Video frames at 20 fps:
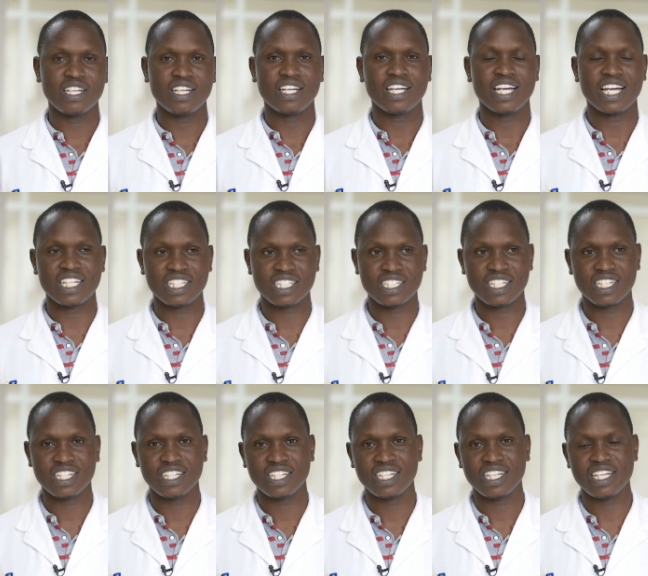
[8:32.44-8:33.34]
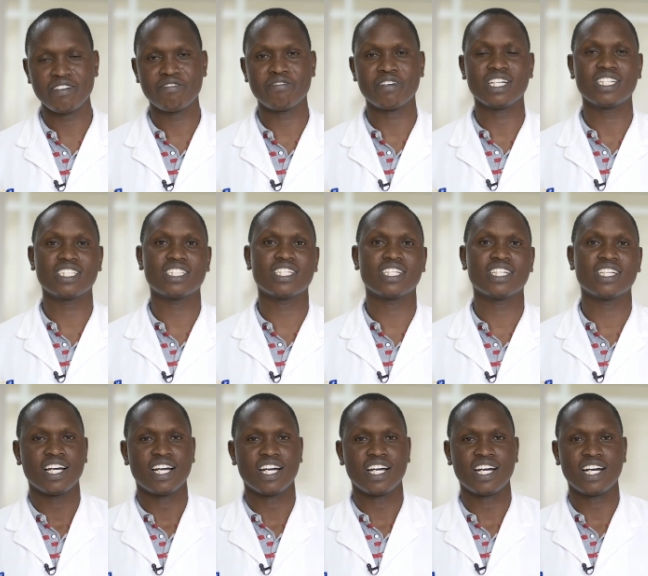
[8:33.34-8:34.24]
health effect.
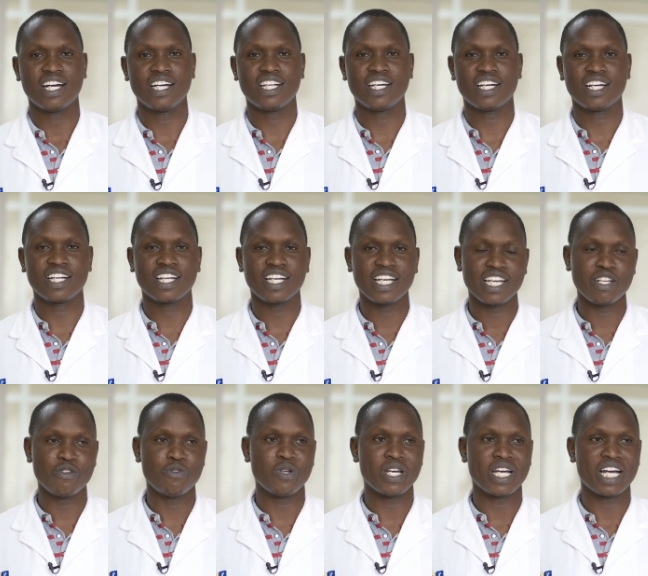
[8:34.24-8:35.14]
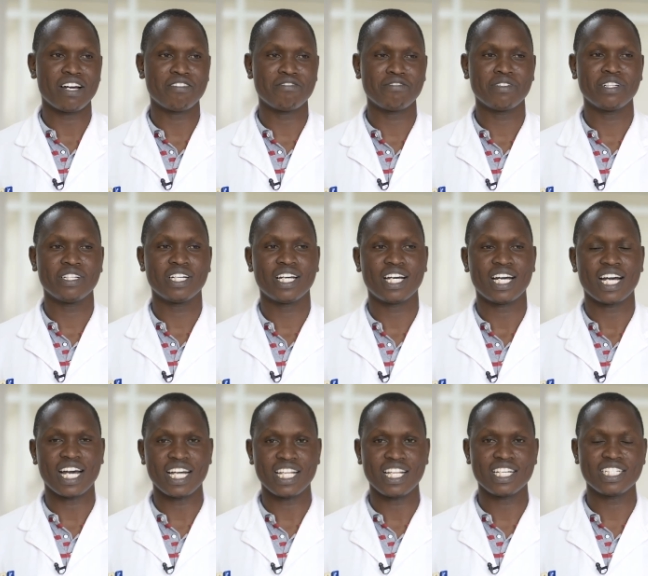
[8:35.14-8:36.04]
And again, we have
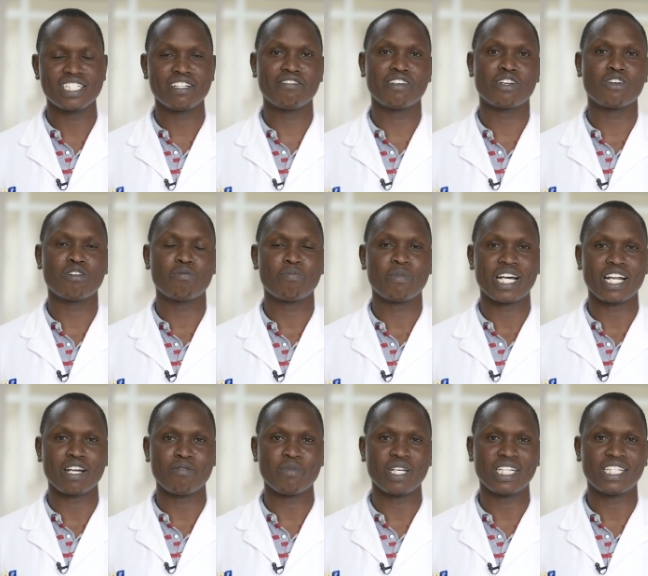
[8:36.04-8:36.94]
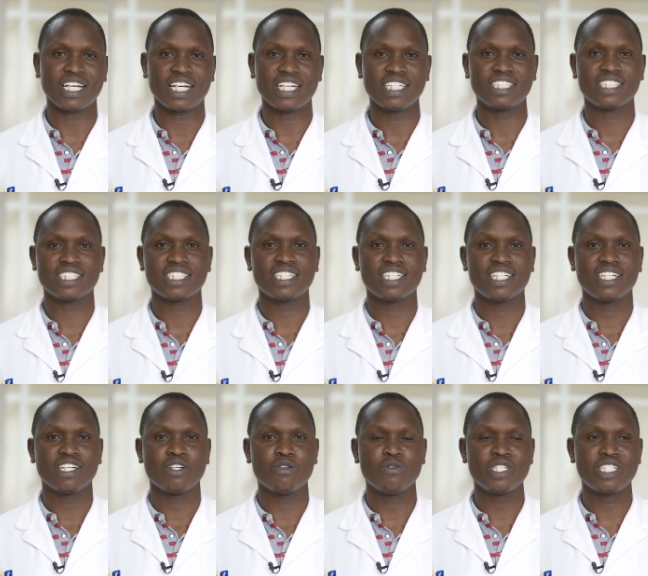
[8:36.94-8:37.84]
other several parameters
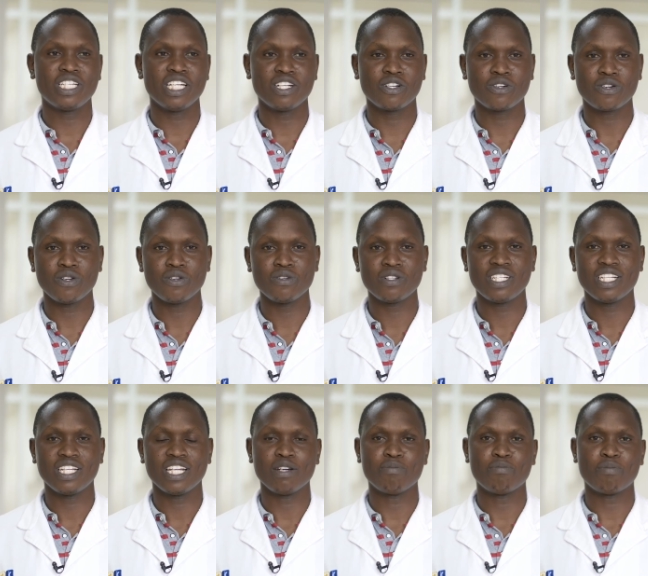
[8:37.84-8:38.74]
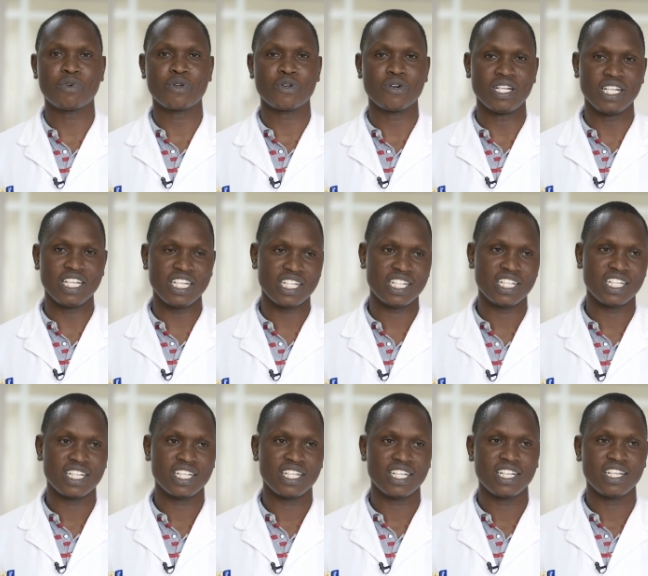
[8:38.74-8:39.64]
which include the proline,
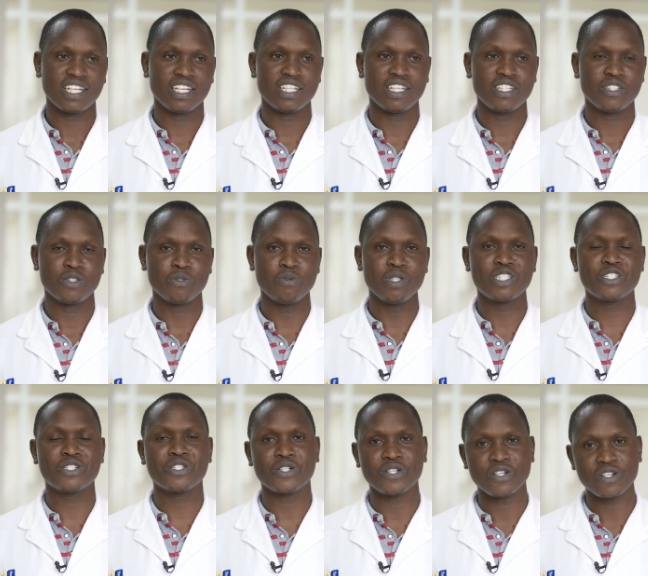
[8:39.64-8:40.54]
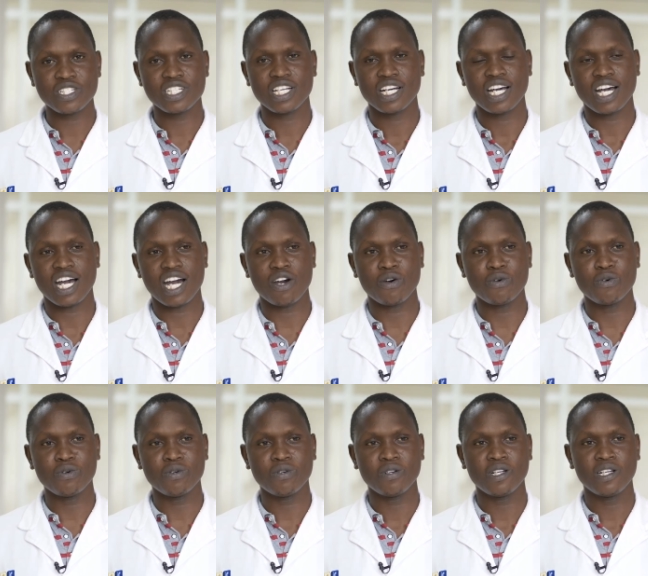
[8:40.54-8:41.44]
which shows
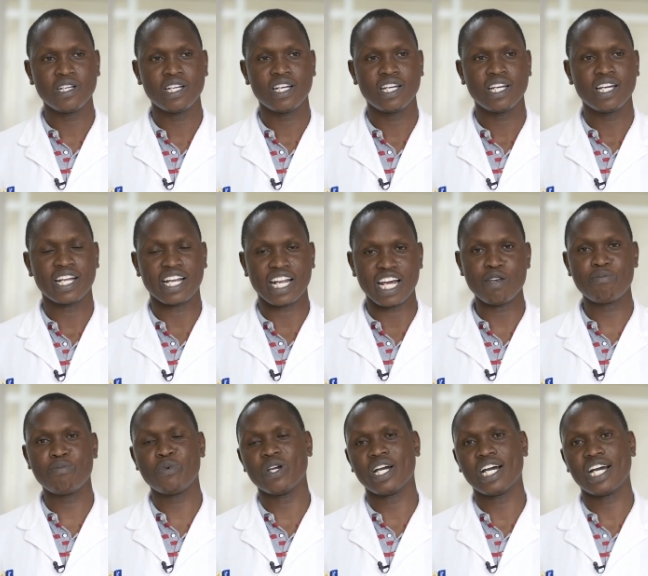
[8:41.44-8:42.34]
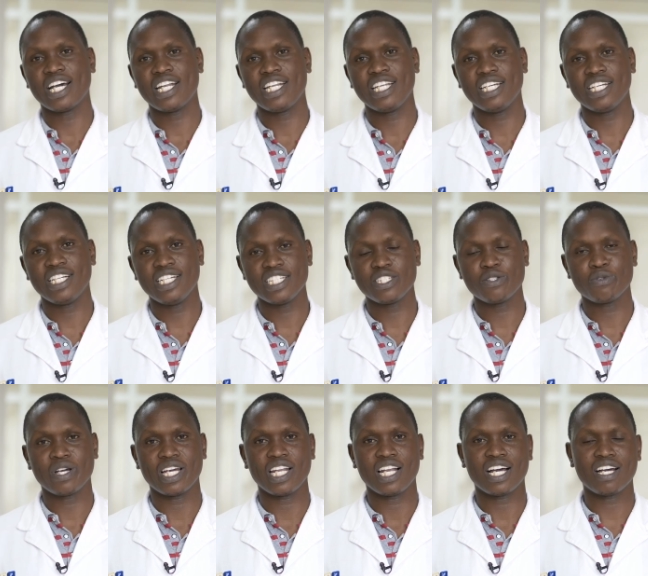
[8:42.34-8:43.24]
how ripe your honey is
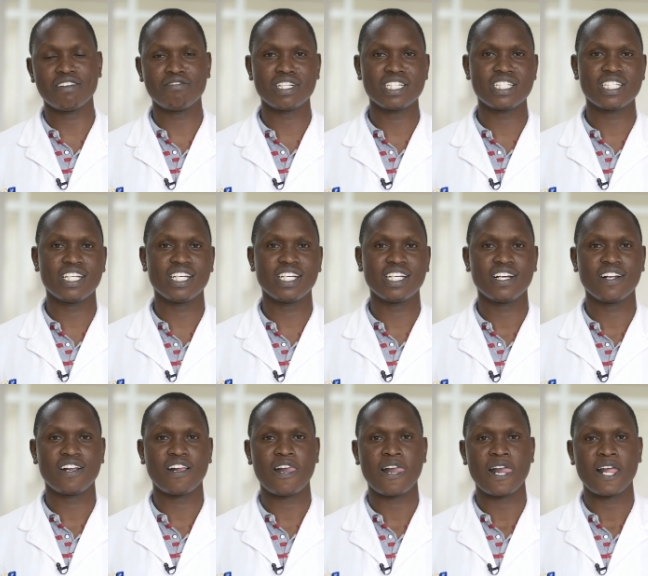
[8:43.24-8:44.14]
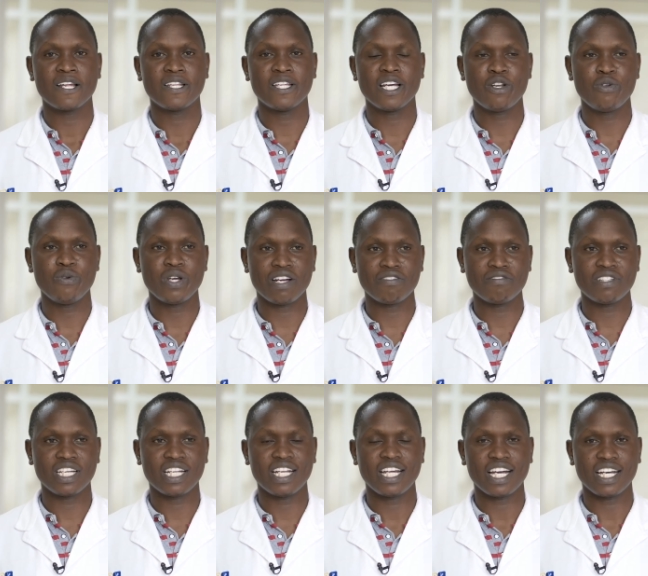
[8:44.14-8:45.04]
while harvesting. Then we have
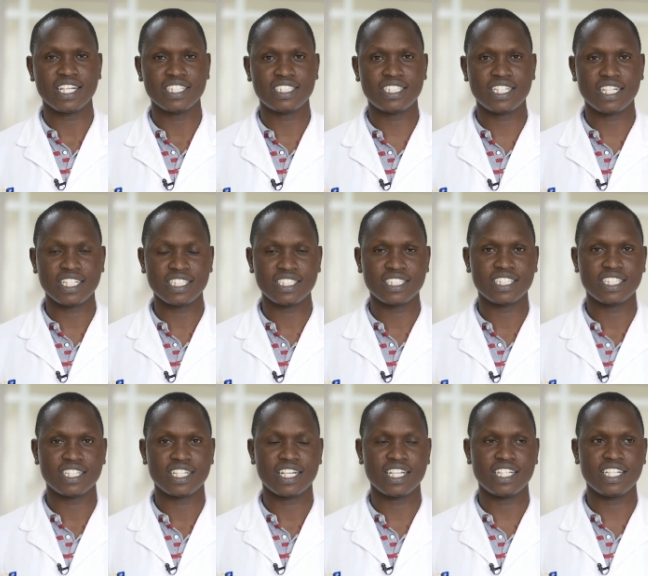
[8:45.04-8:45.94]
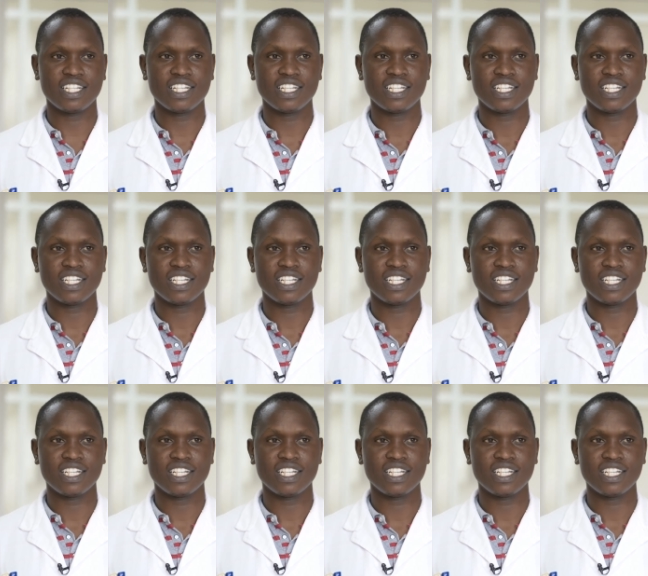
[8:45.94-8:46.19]
the diastase and